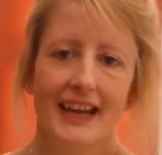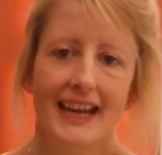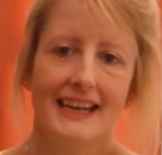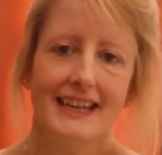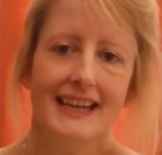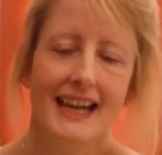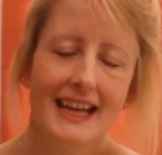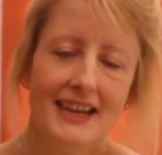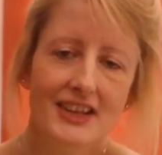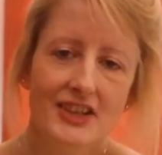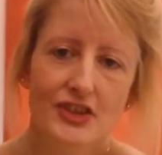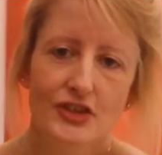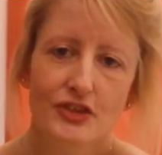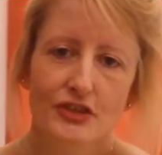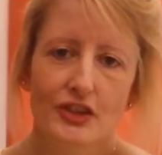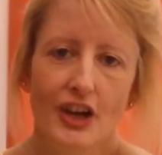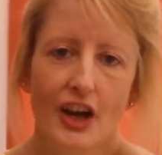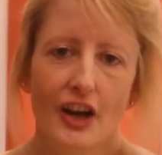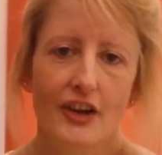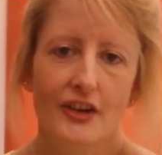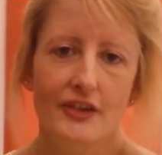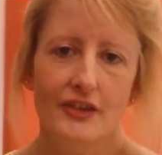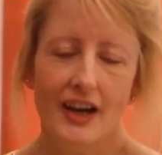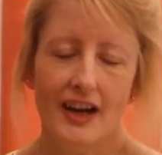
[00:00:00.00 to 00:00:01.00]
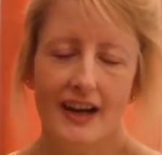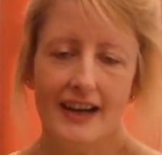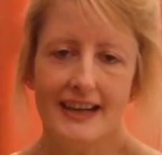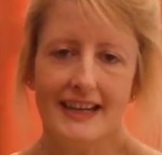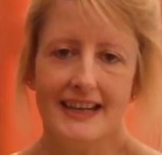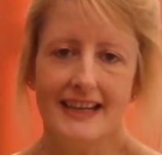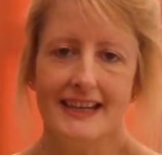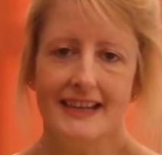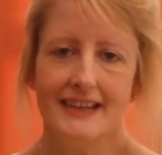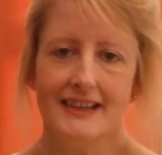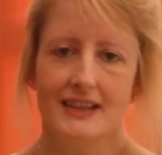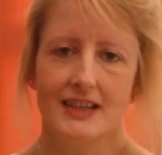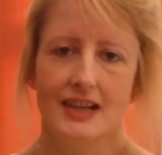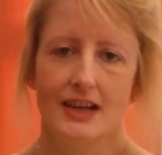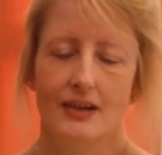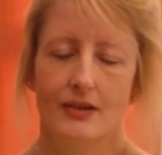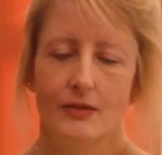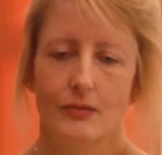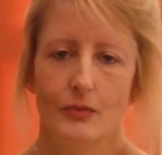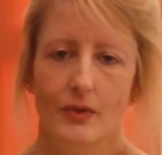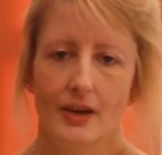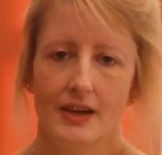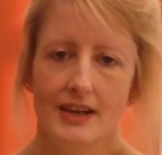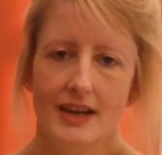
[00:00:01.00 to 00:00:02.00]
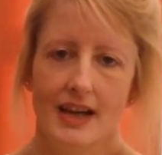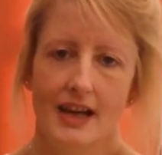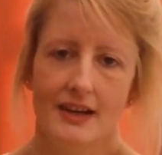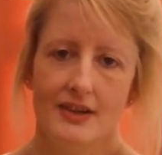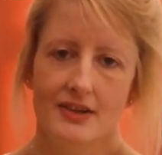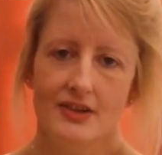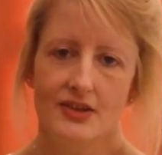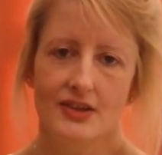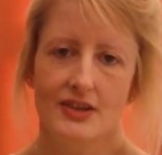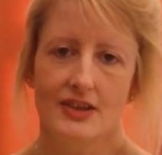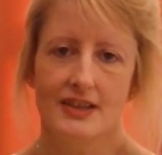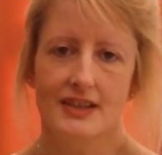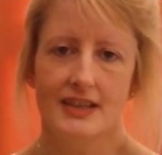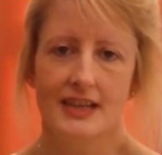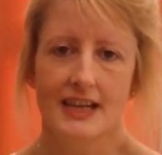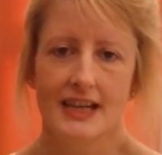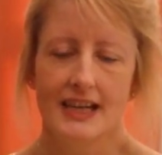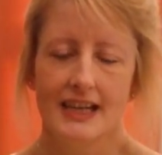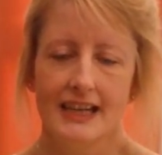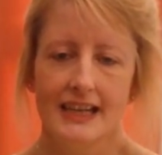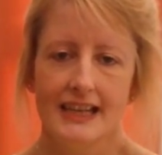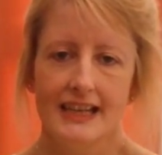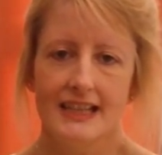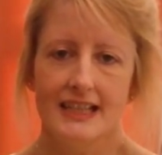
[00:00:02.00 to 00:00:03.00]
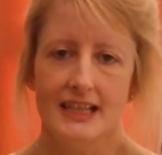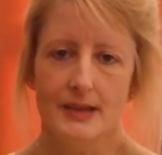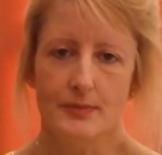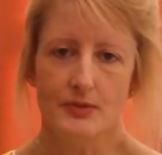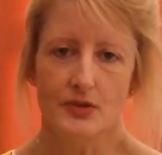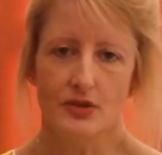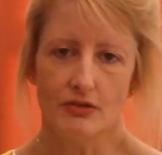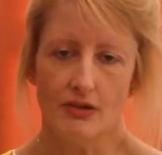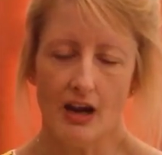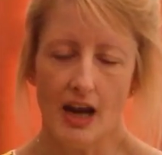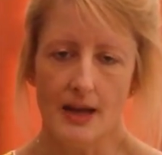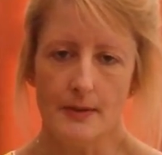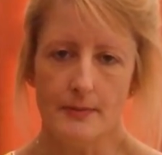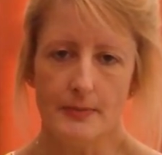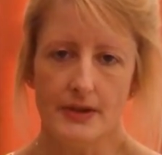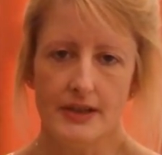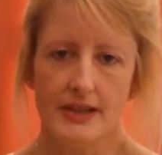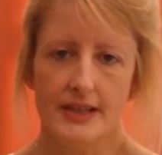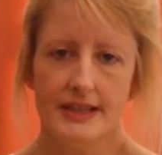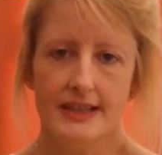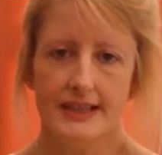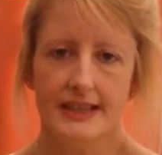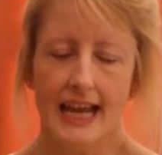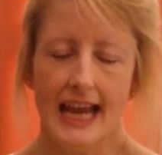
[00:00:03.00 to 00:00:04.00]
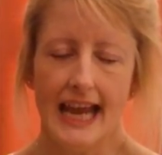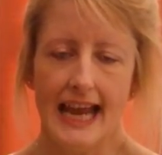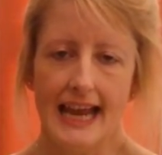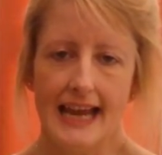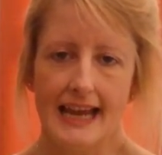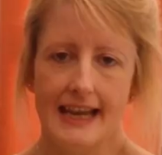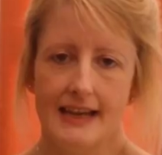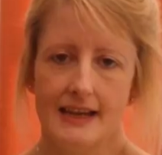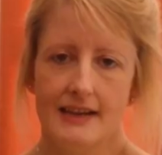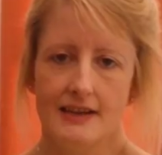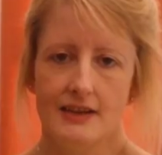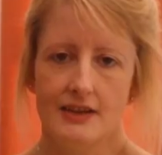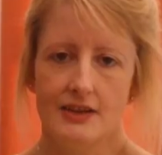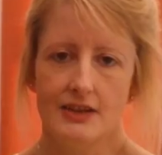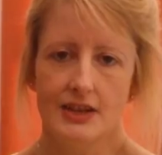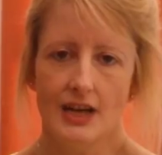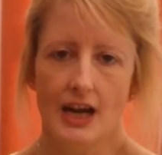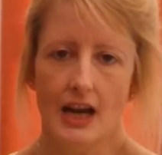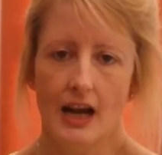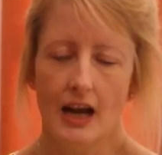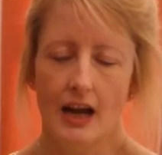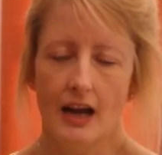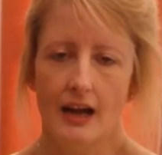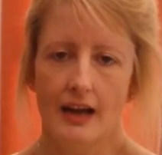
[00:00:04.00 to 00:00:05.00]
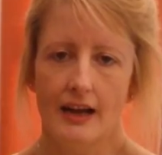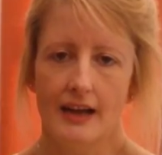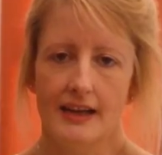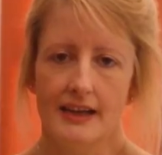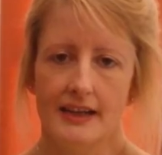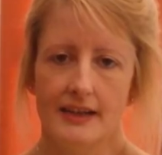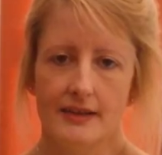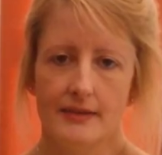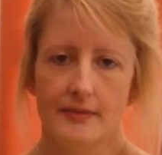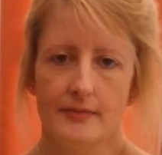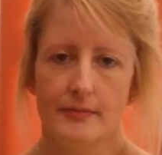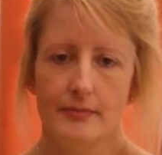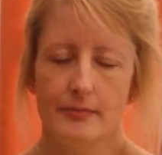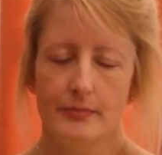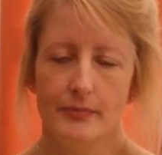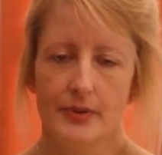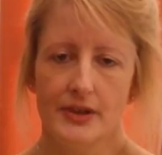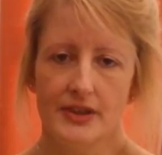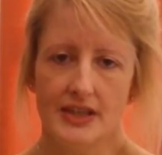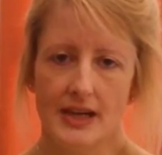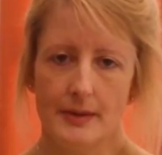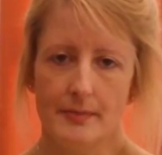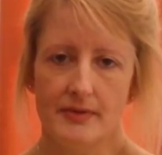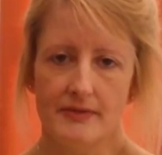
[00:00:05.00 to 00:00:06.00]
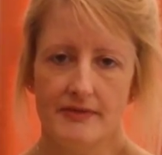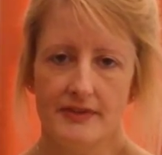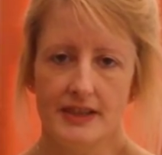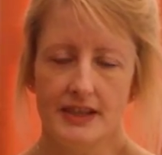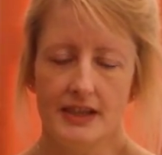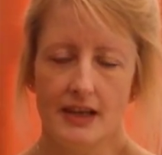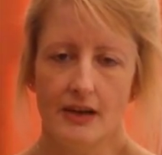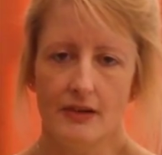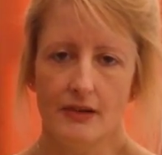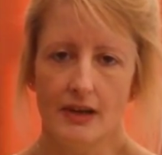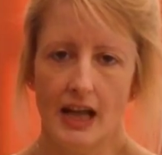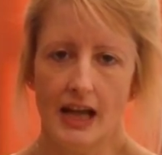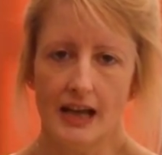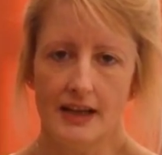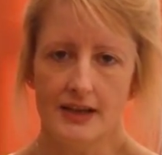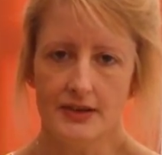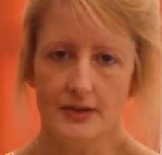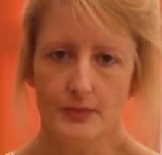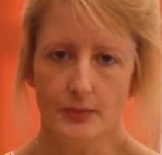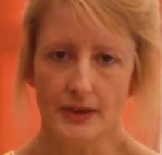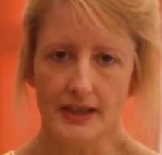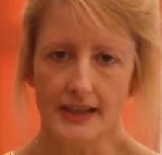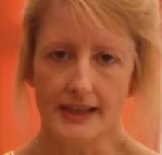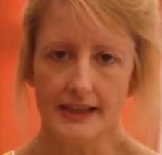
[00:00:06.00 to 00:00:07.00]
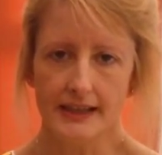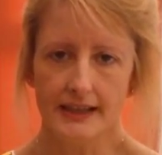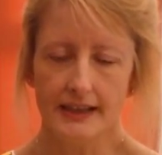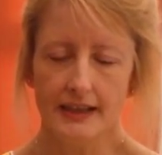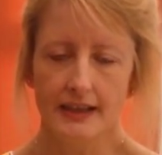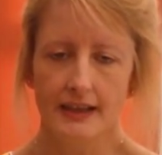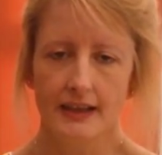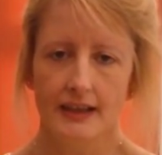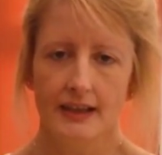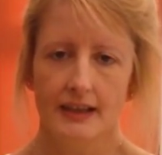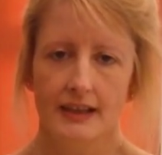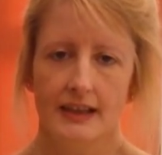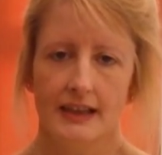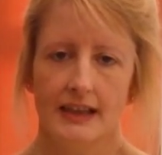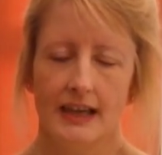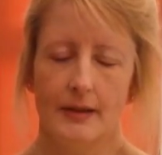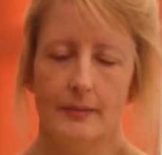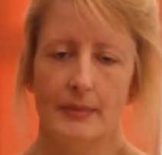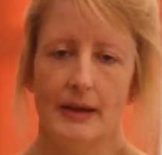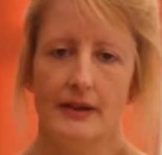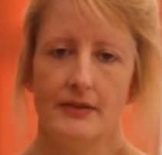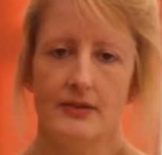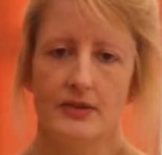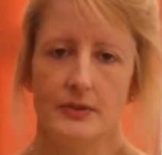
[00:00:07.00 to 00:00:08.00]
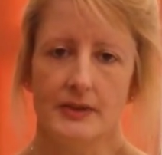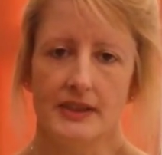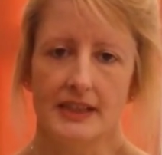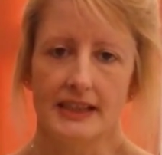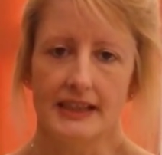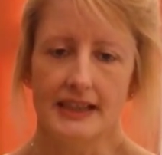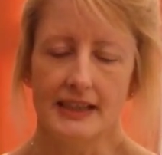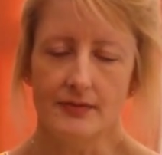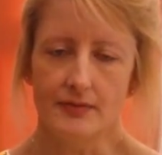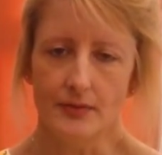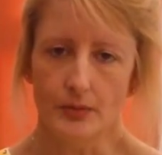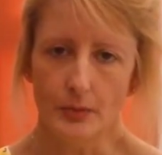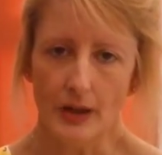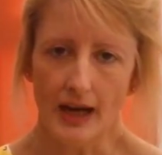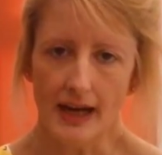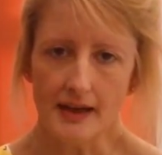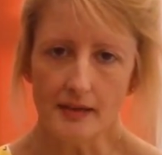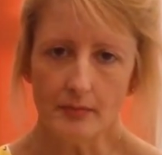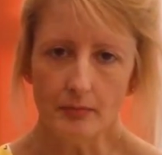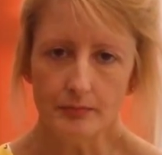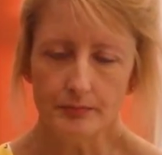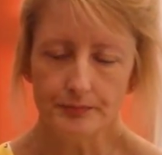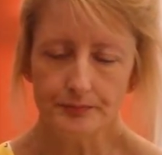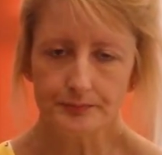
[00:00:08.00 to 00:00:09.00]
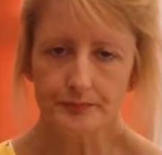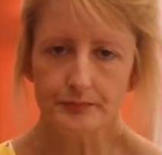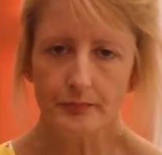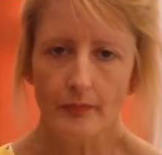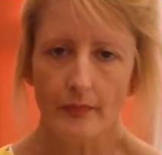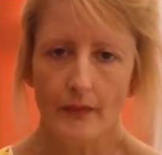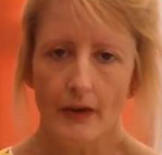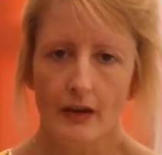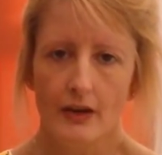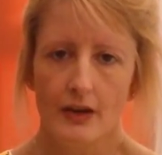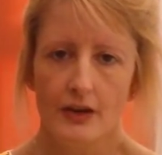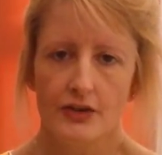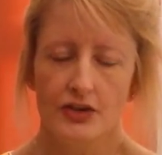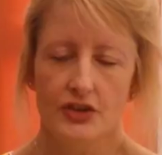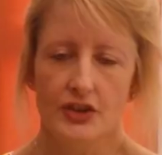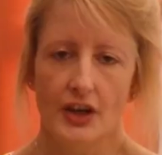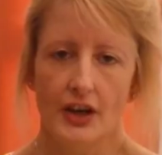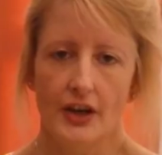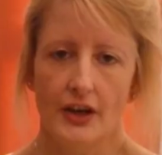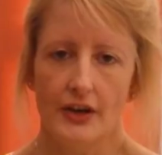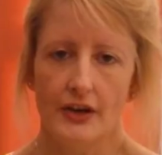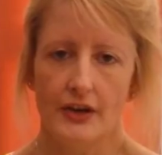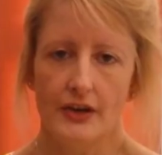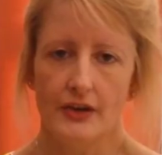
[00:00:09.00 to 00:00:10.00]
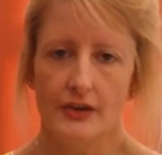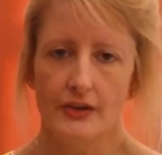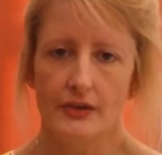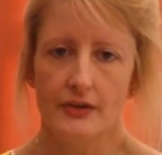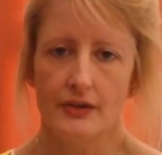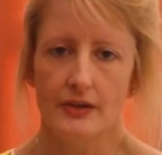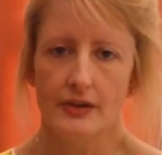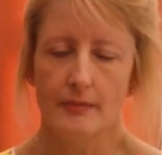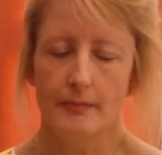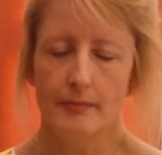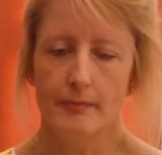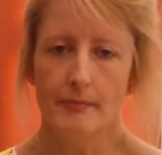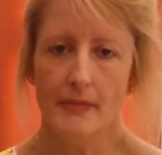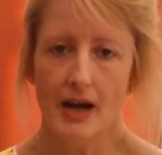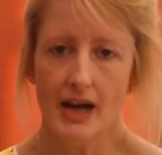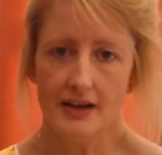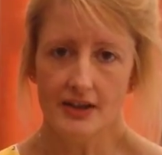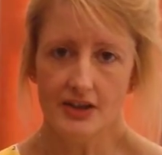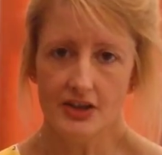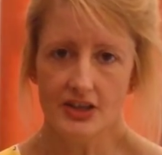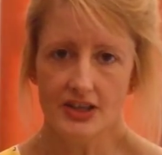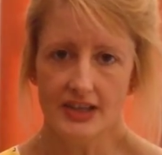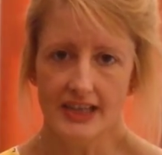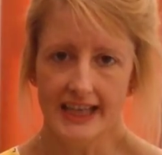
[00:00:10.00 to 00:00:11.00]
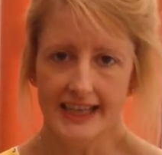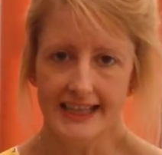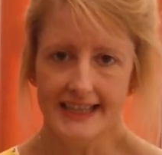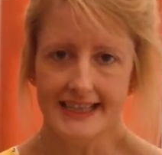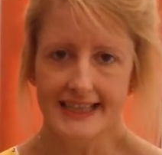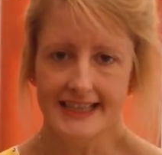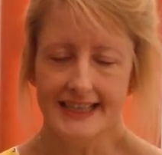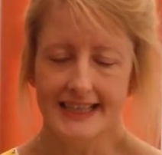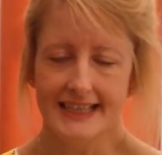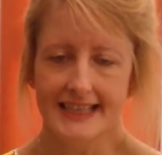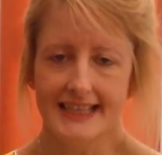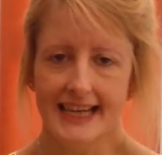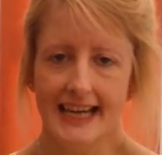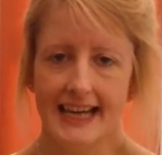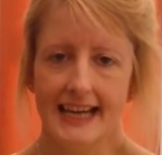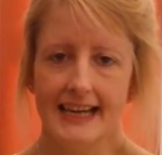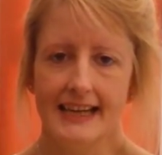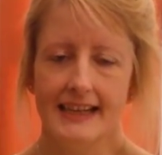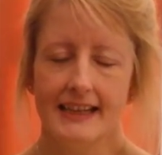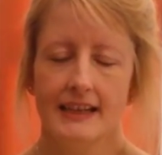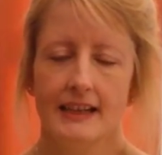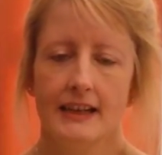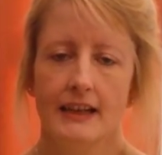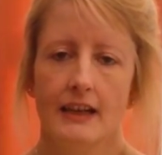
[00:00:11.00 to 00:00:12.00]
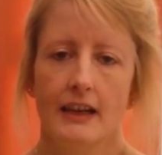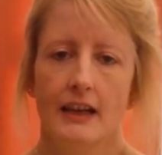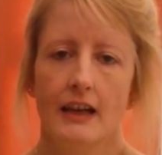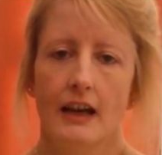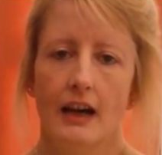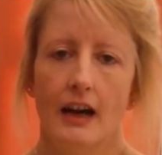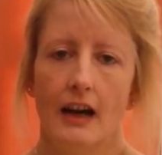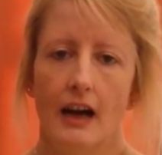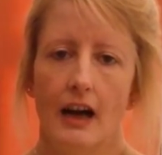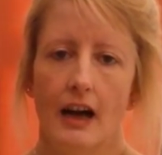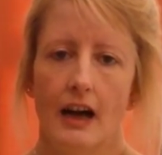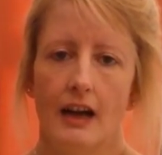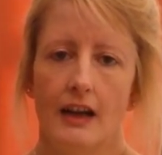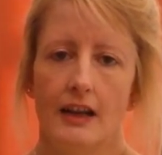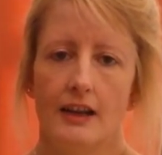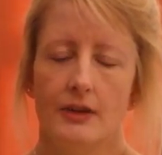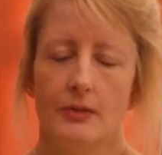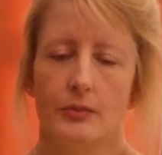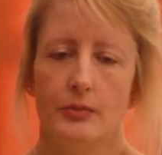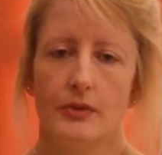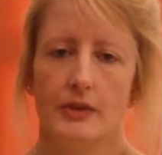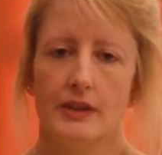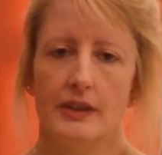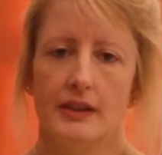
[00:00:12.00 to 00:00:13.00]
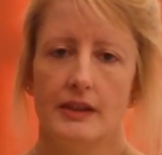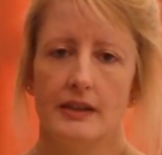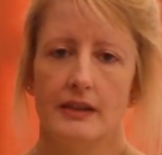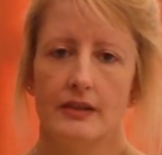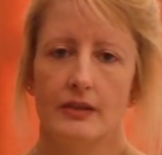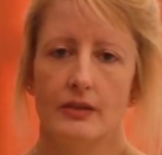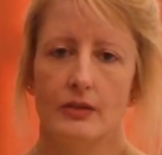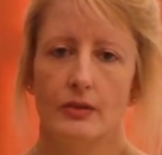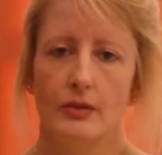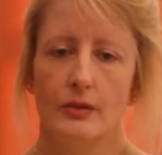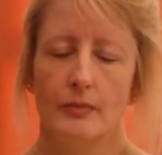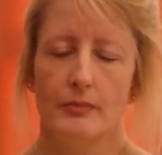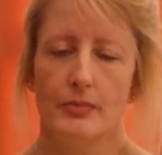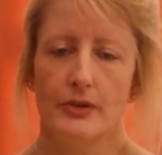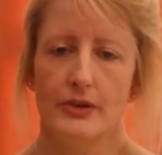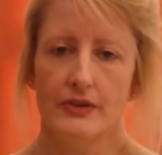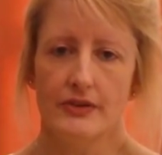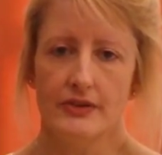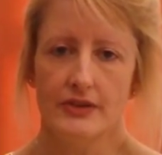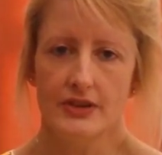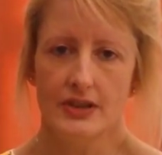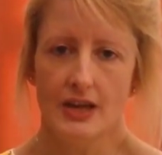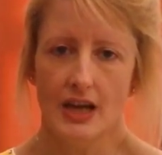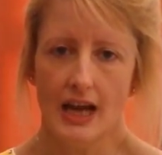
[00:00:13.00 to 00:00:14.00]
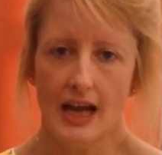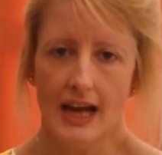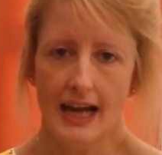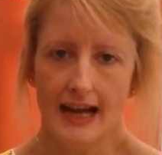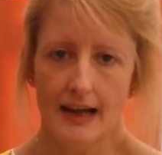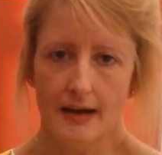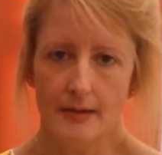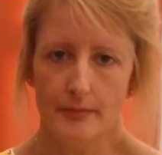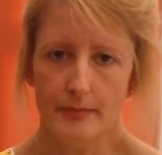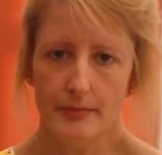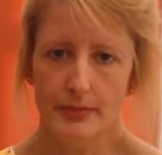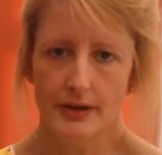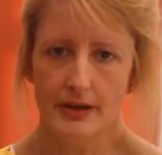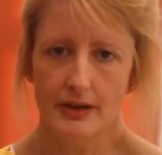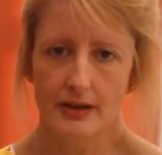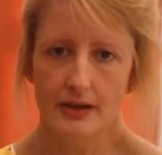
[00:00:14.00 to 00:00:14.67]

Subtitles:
Okay, as you know, I hit 100 subscribers and I put up a video last week about doing a giveaway. So much later today I will put up